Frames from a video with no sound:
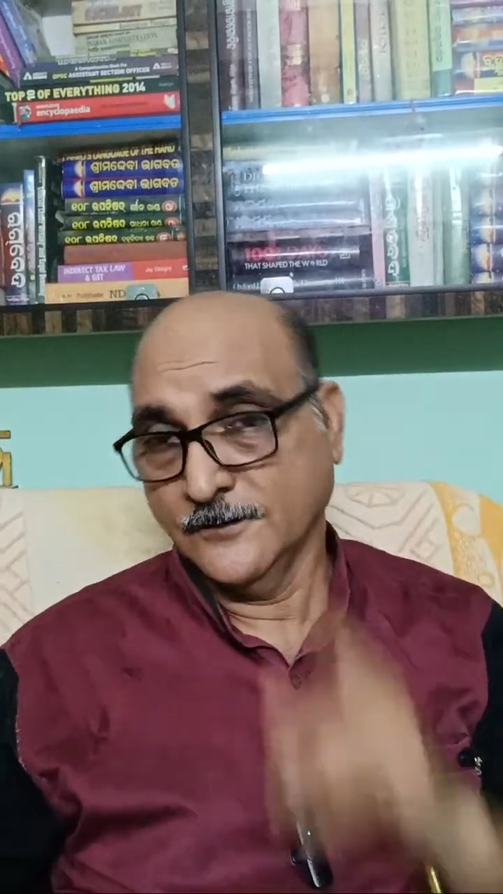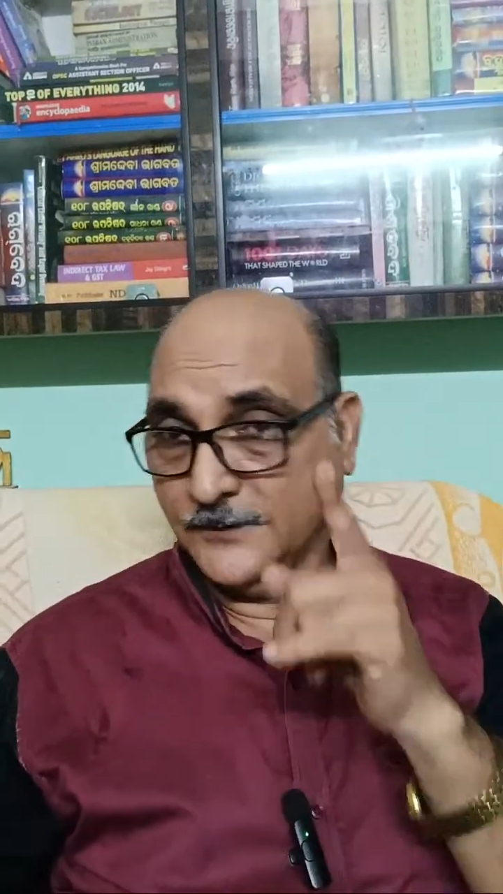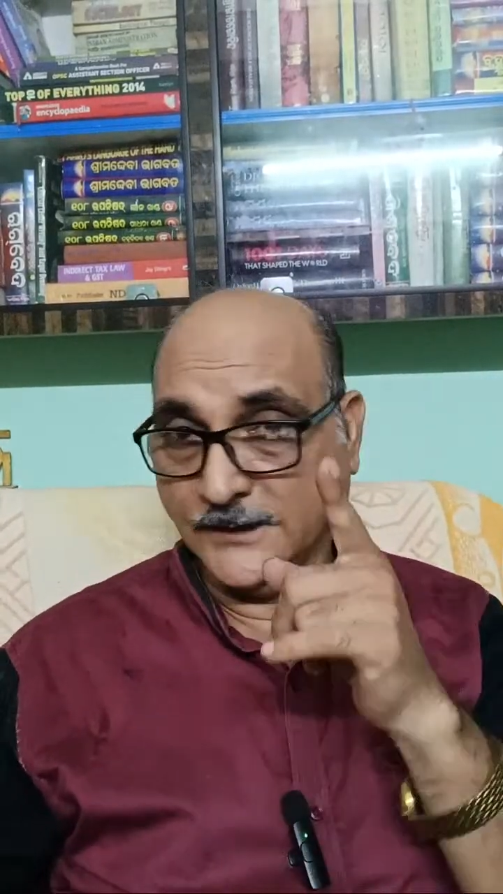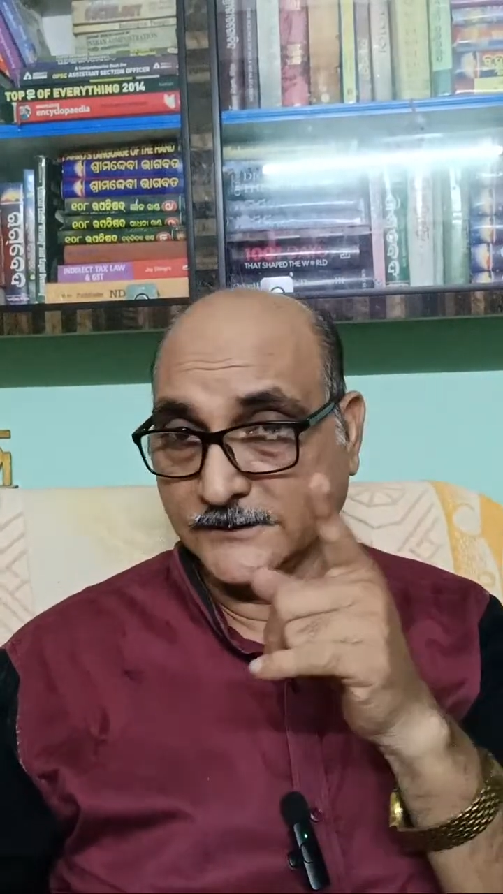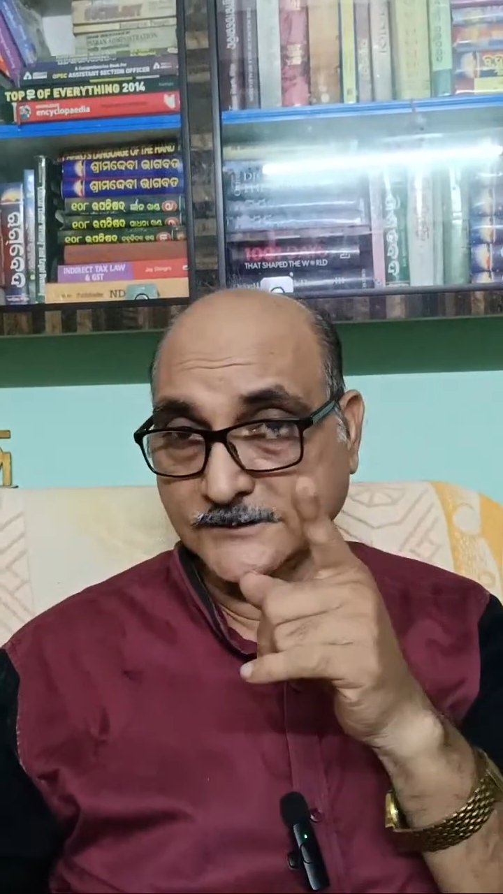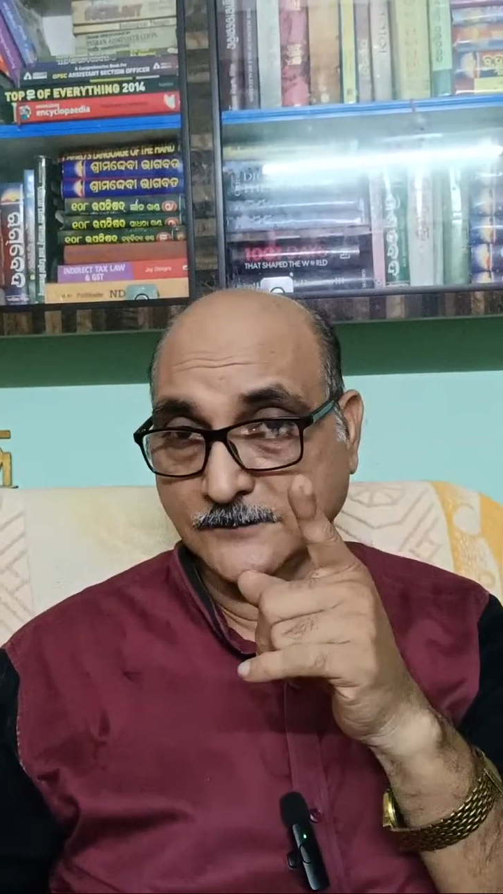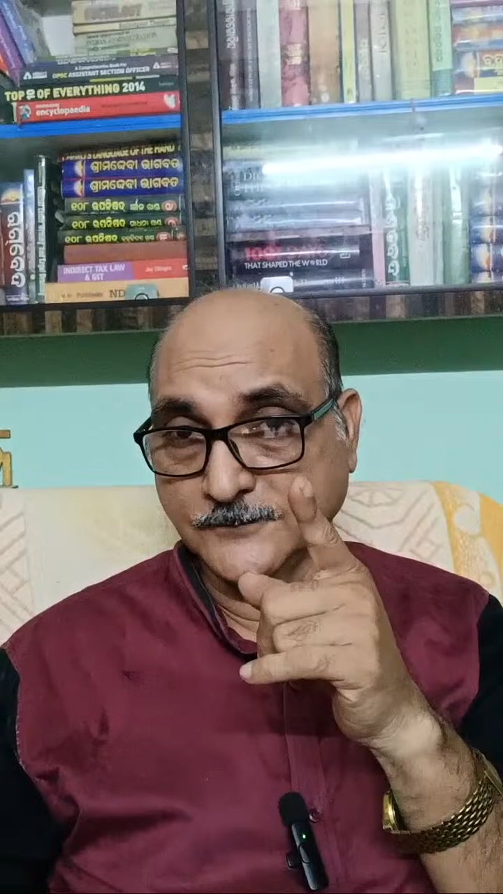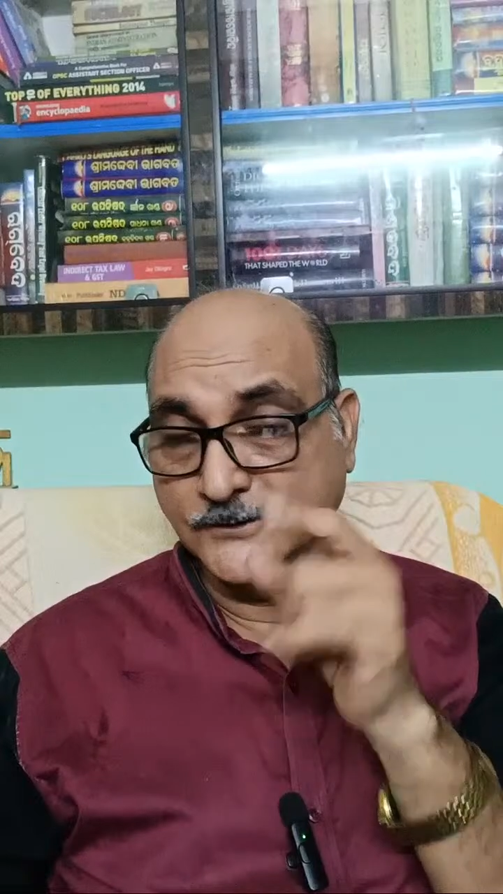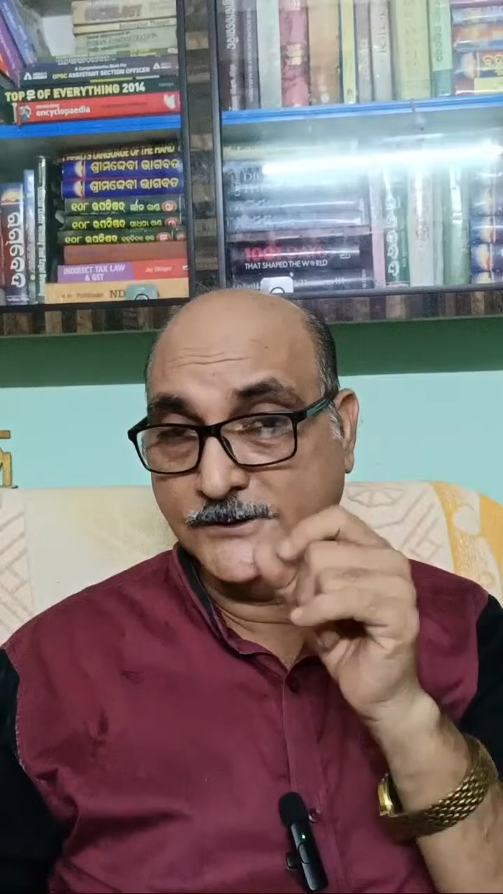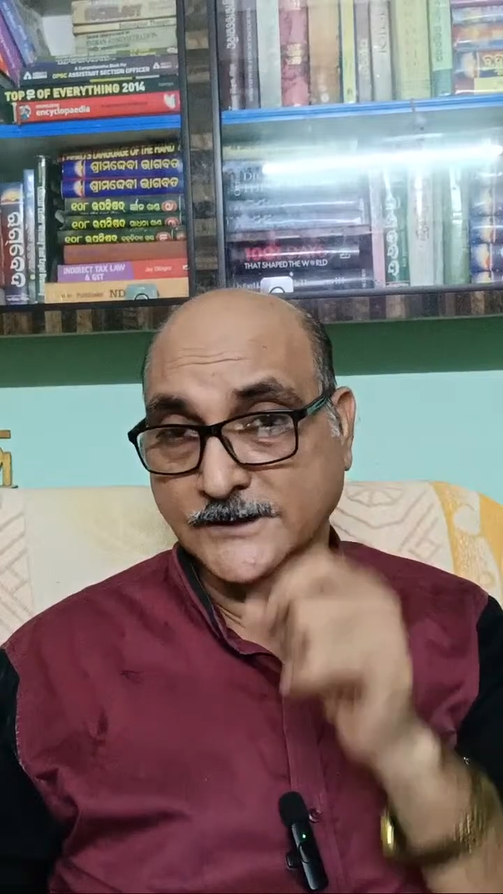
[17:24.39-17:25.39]
For
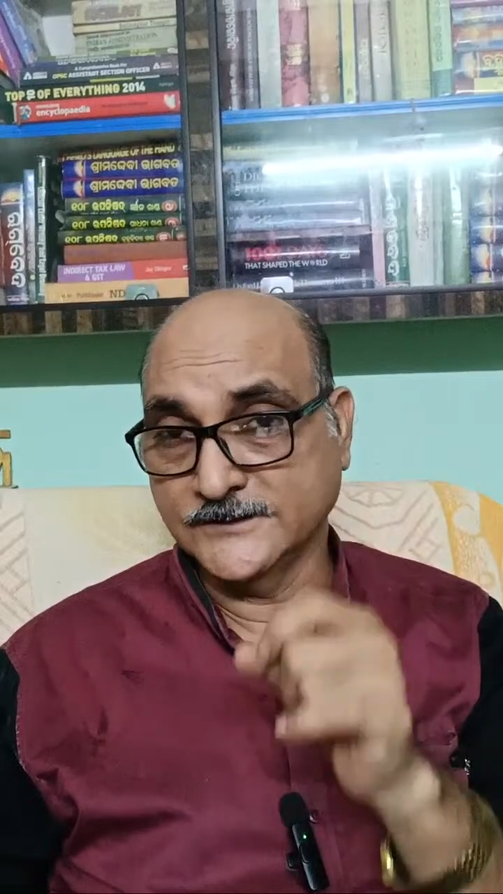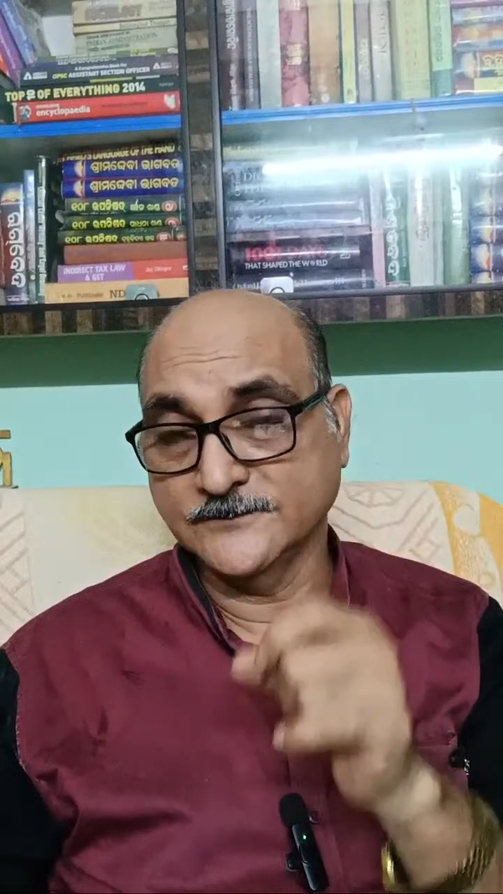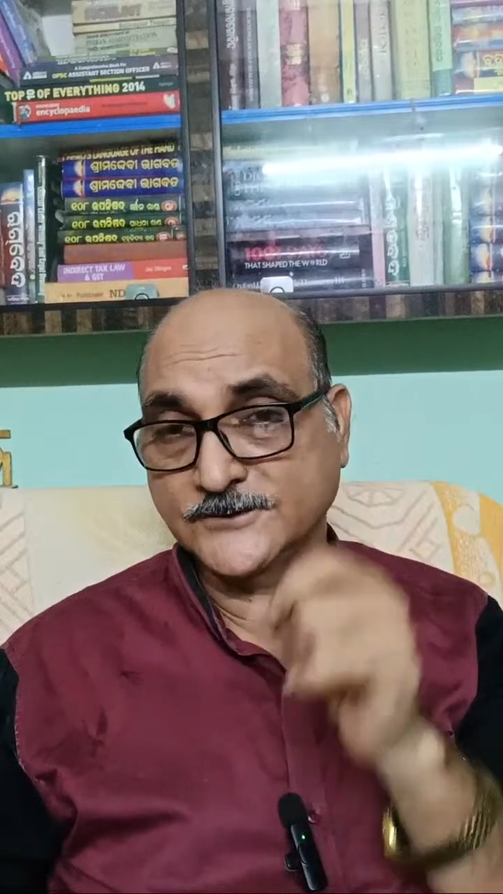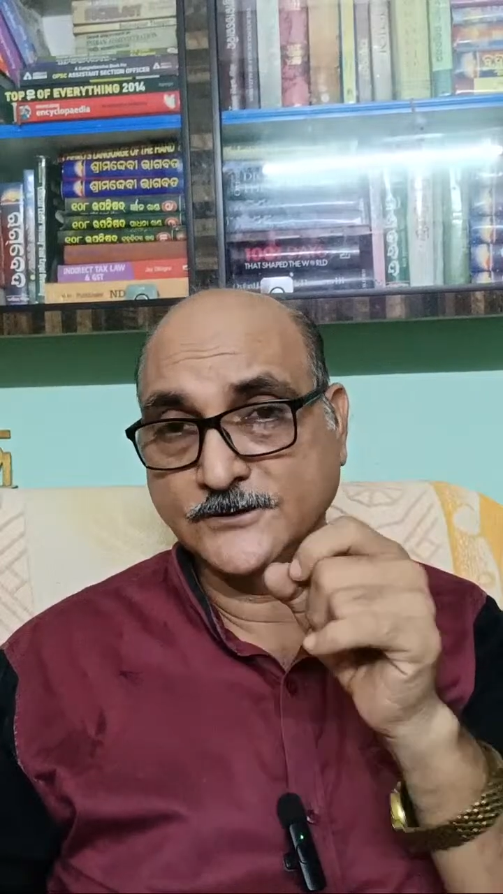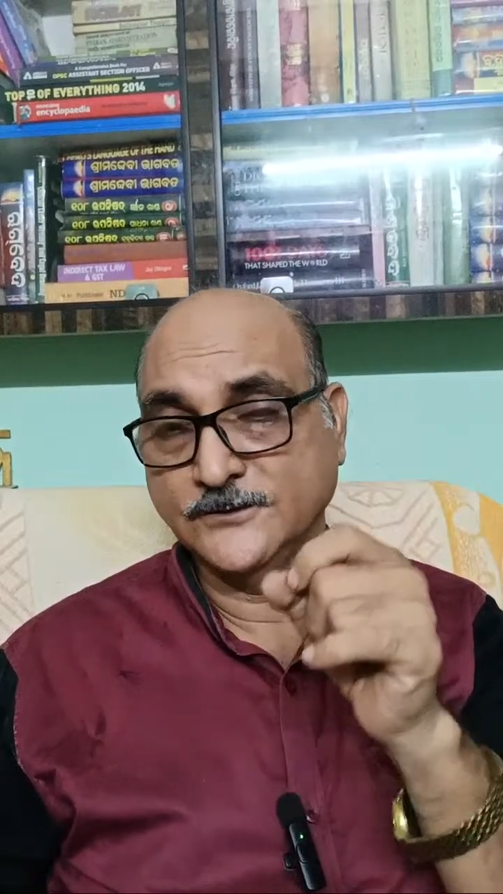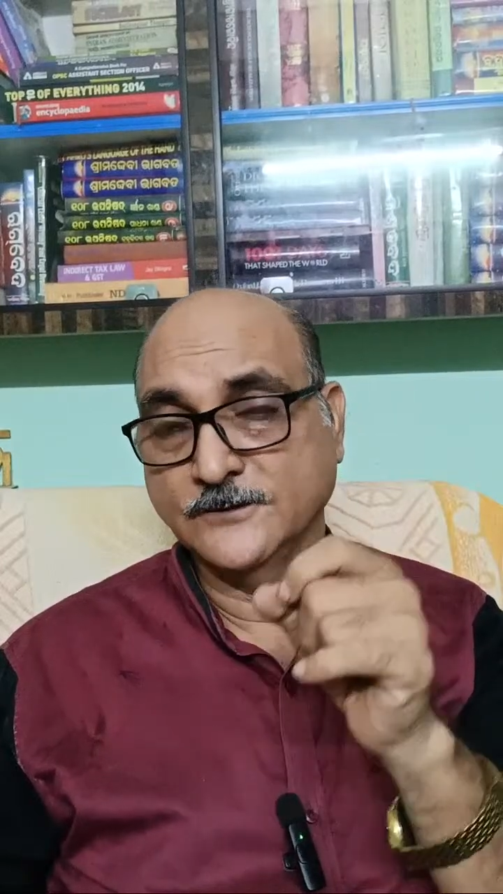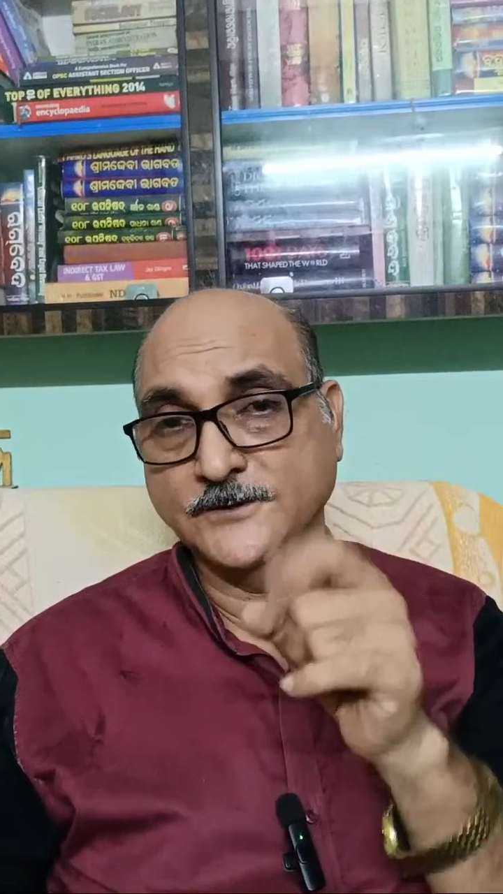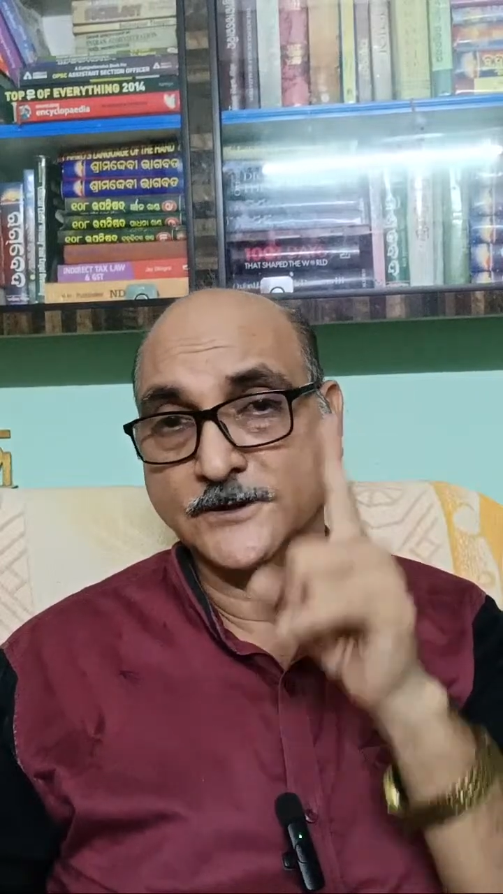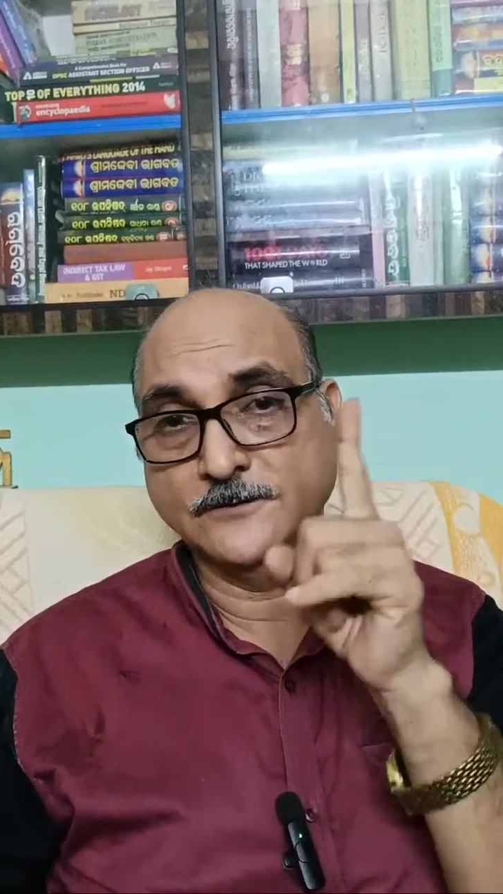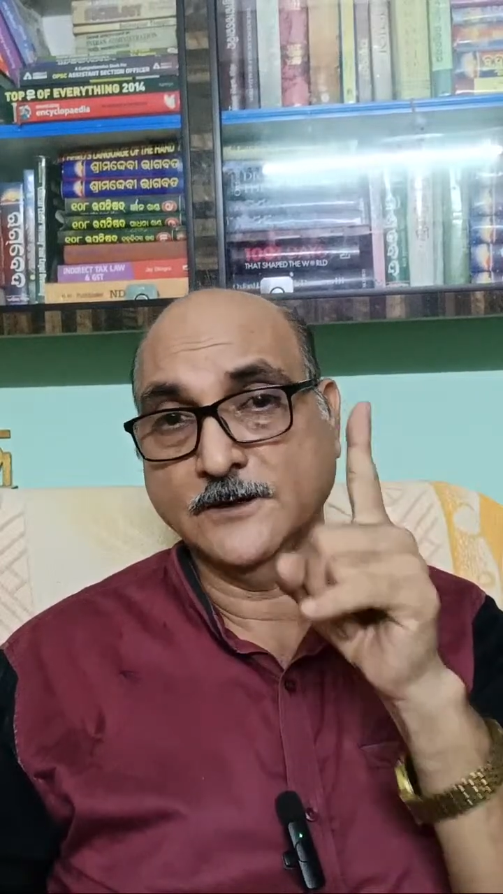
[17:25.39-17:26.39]
example, in assumption, you have
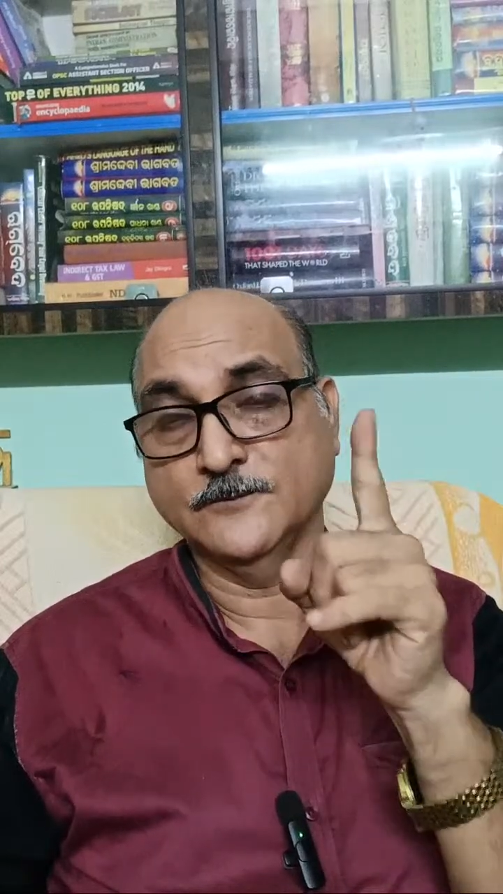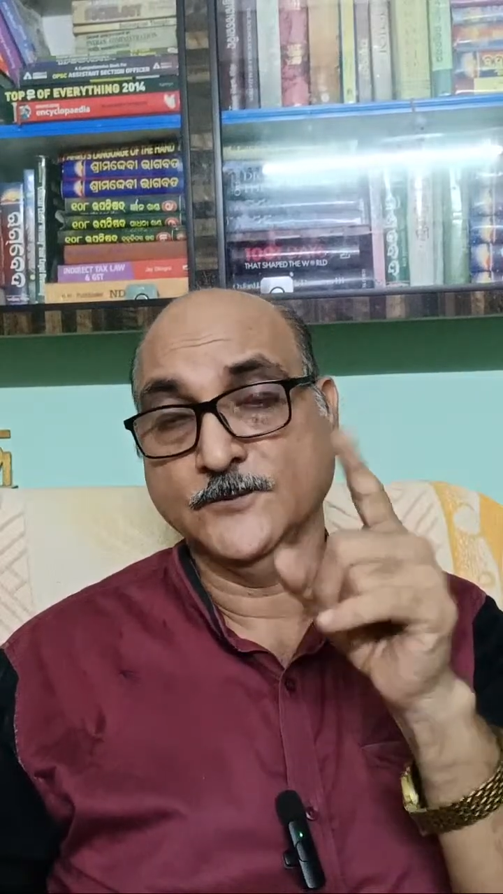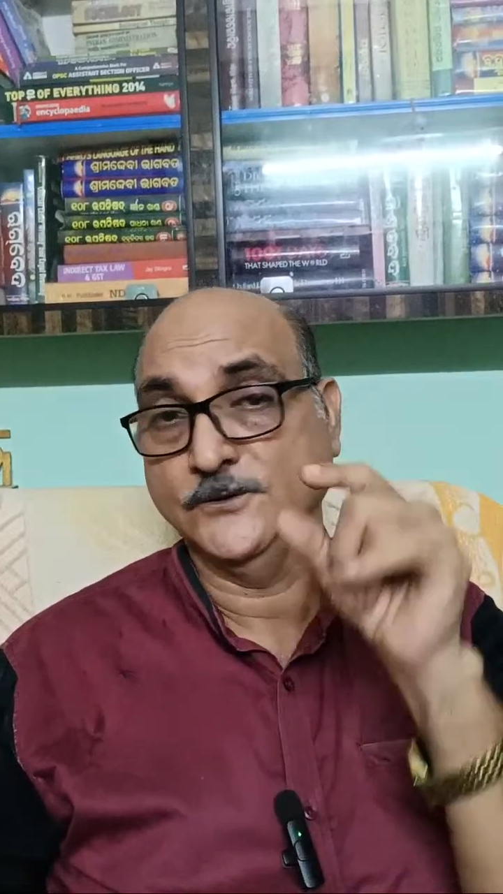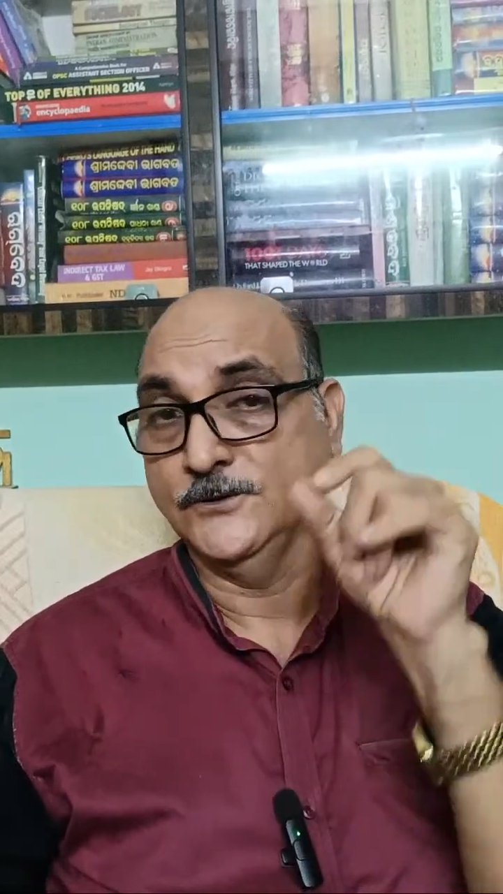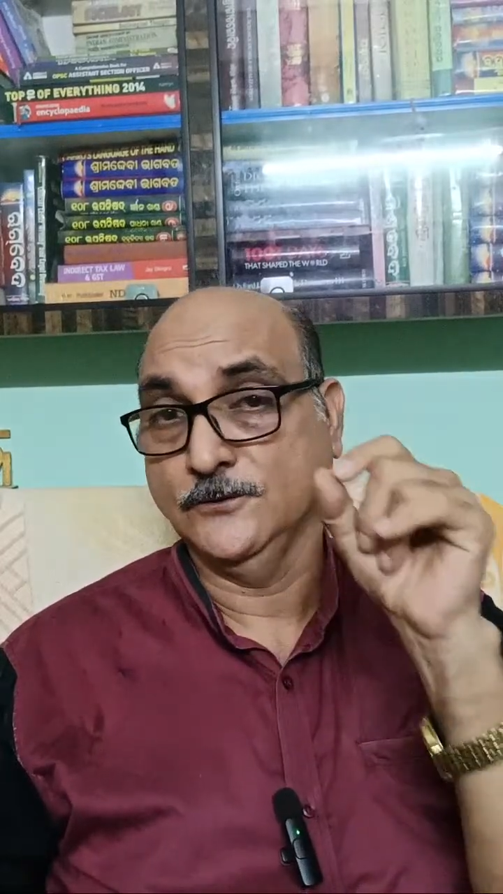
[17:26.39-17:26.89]
written one point,